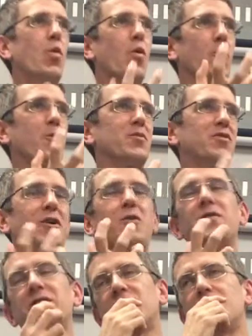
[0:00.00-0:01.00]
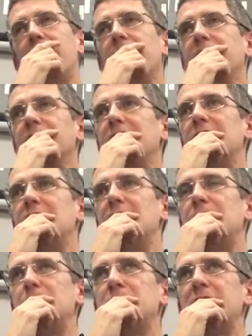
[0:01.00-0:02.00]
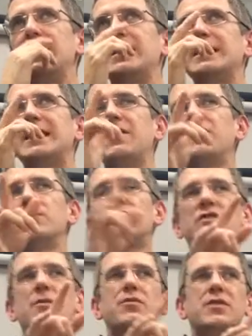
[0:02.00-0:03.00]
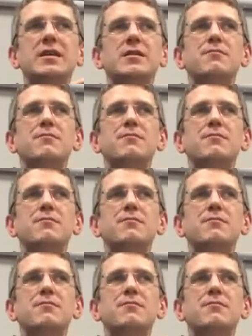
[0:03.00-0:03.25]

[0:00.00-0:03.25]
warm, start with a smile. Give them something